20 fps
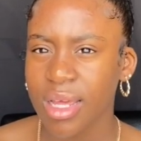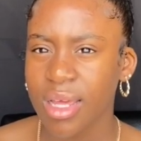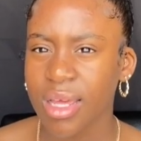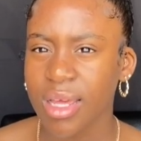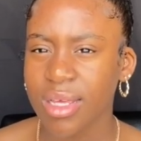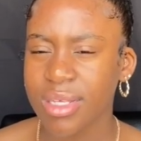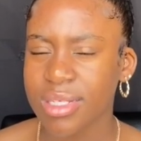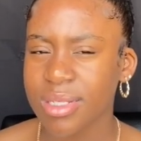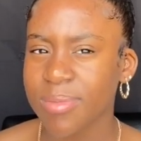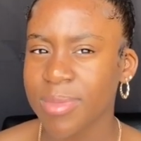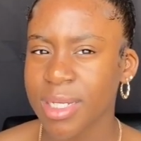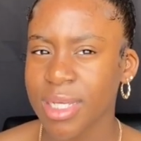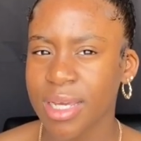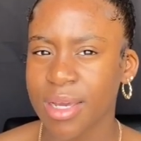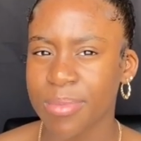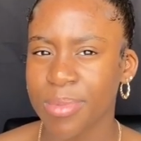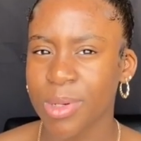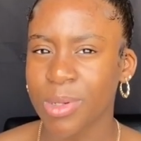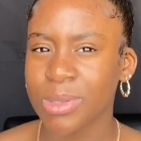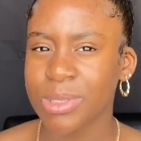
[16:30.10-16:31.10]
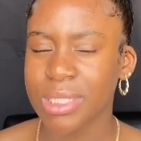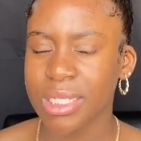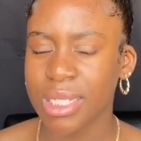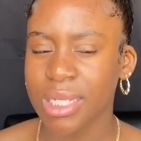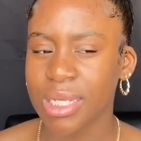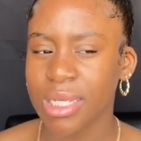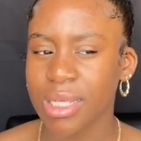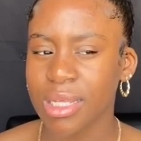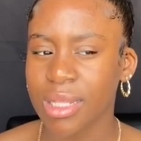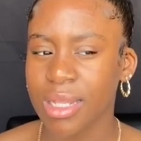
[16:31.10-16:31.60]
and somebody had posted
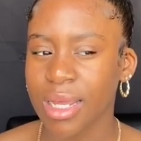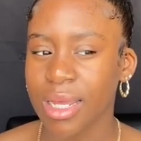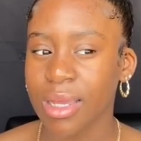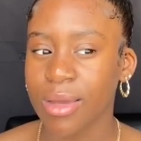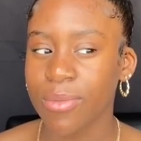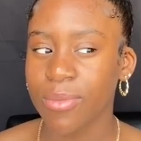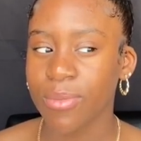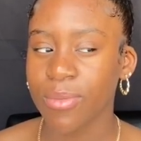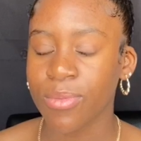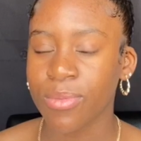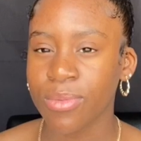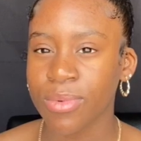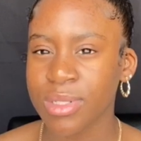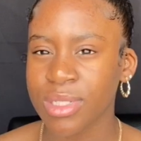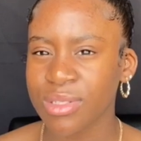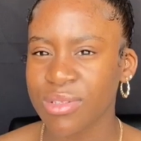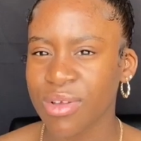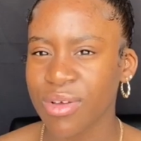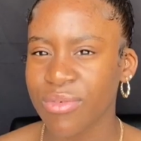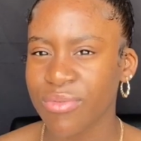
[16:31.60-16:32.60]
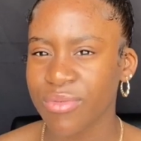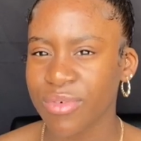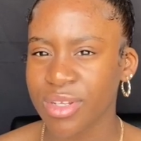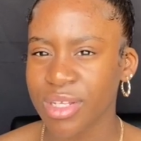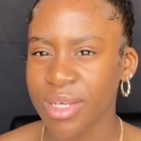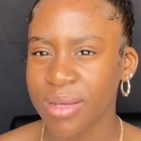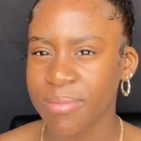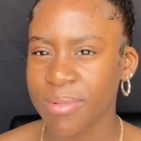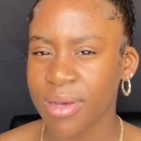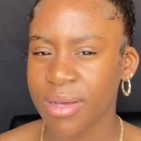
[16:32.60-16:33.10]
it. Like, what's so
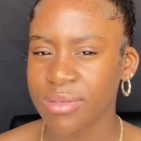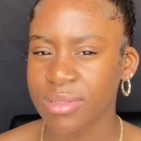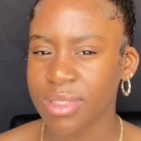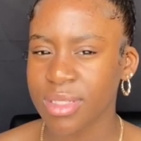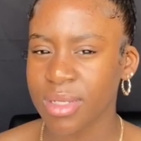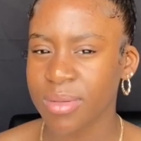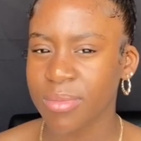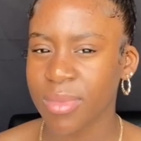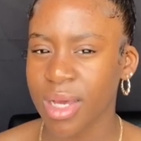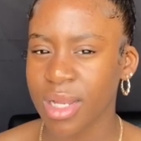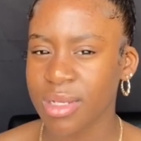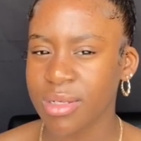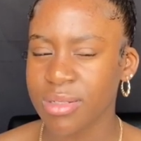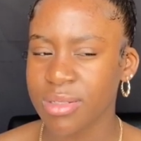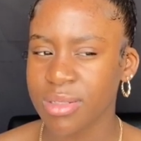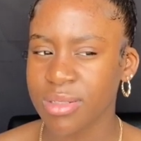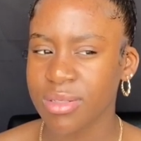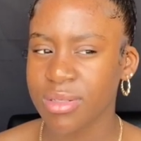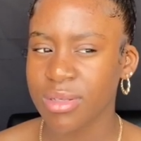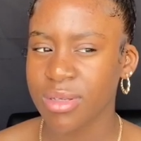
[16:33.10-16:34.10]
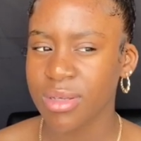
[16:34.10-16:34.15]
funny about somebody's